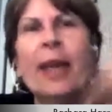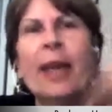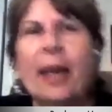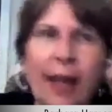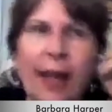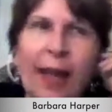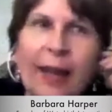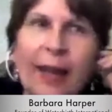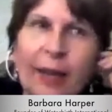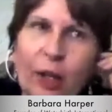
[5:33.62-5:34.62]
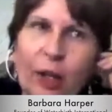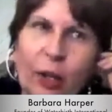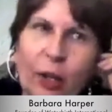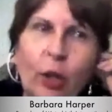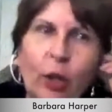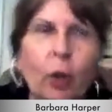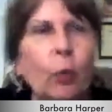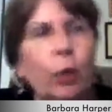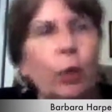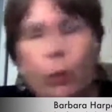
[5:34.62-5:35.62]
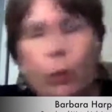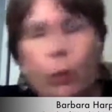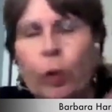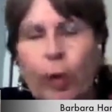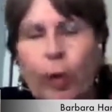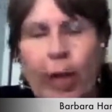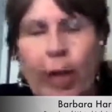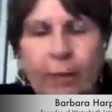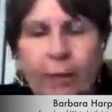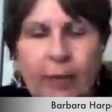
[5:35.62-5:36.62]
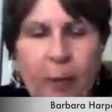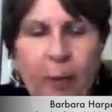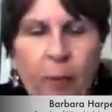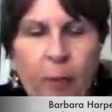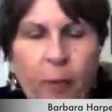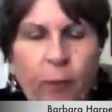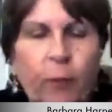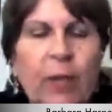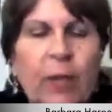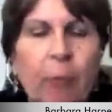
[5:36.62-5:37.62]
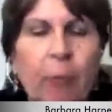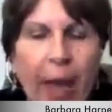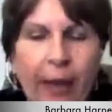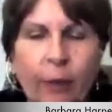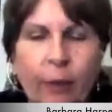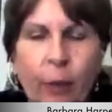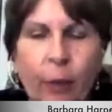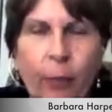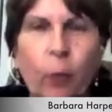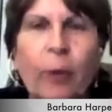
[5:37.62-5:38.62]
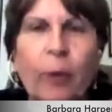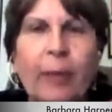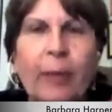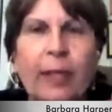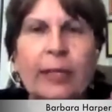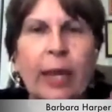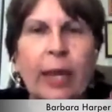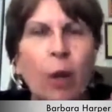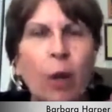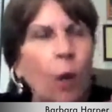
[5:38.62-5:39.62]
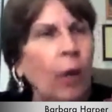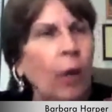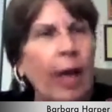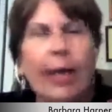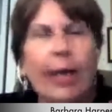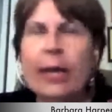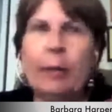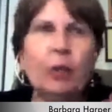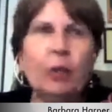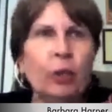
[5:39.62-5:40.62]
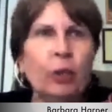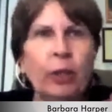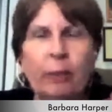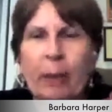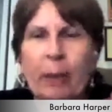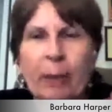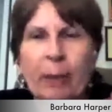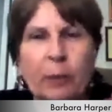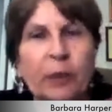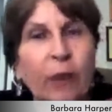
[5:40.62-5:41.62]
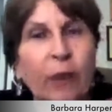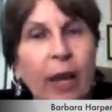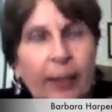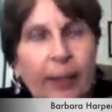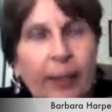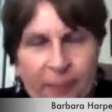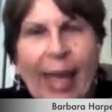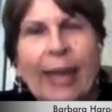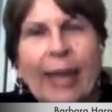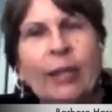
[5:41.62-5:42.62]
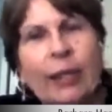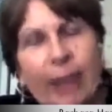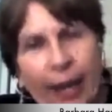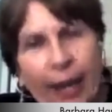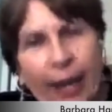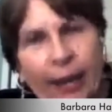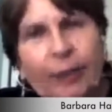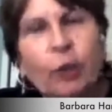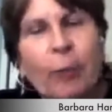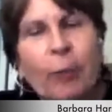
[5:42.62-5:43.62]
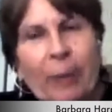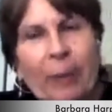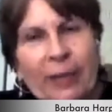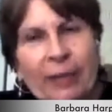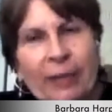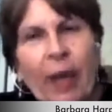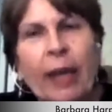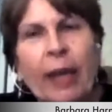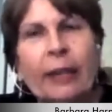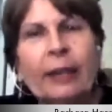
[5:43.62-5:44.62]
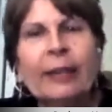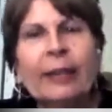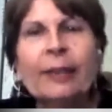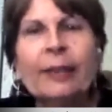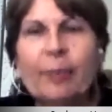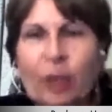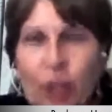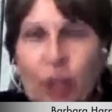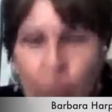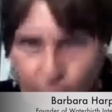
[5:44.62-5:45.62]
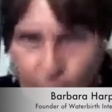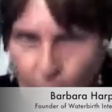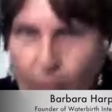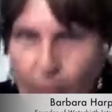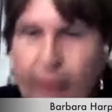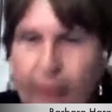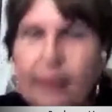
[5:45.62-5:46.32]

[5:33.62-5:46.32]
And, we're going to have some feedback from women that say, "Well, I had an epidural and my baby was fine." And yeah, your baby's fine to a point.